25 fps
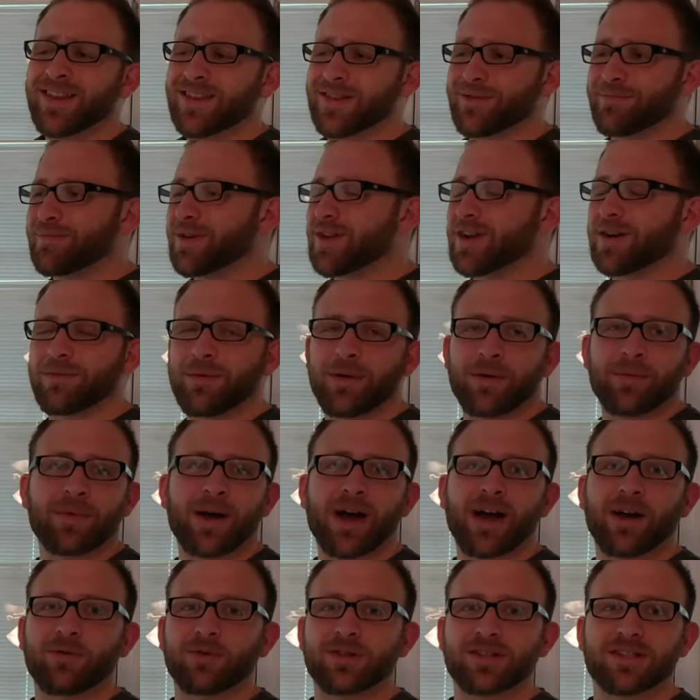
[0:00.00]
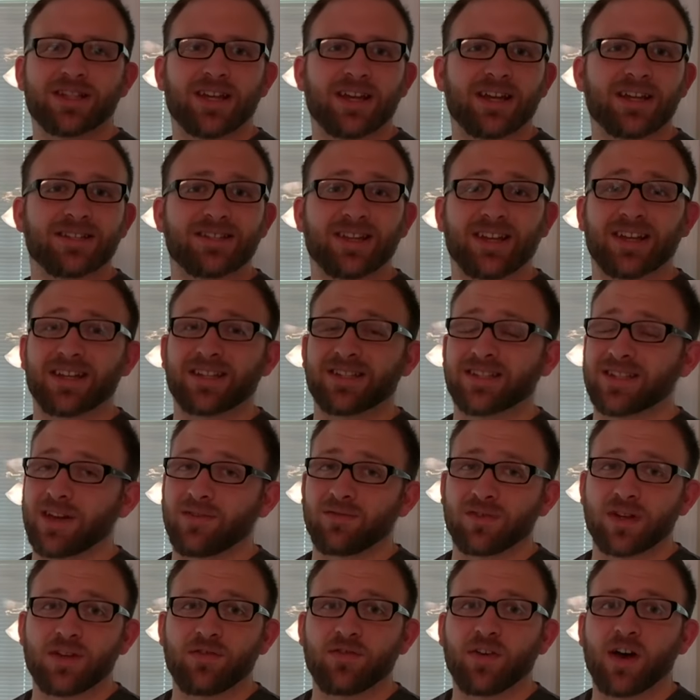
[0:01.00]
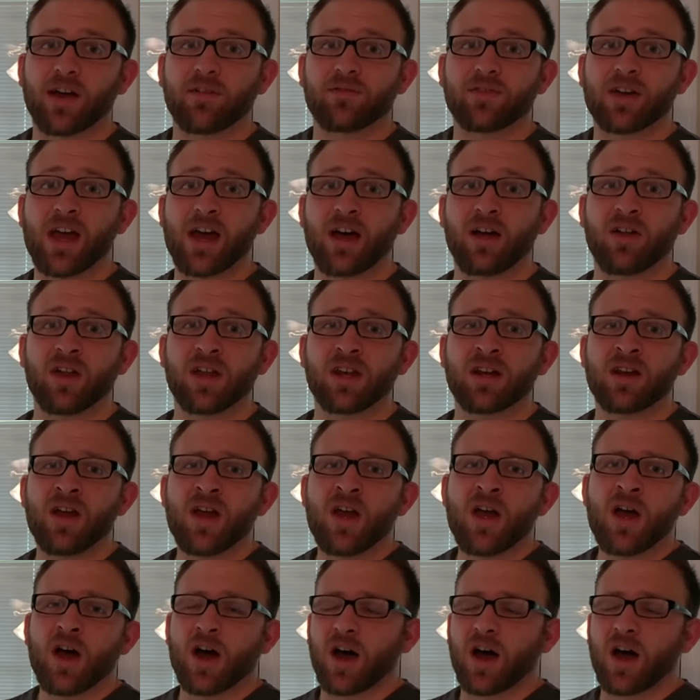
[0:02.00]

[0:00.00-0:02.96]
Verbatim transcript: The minimum I would say is like a 75 gallon.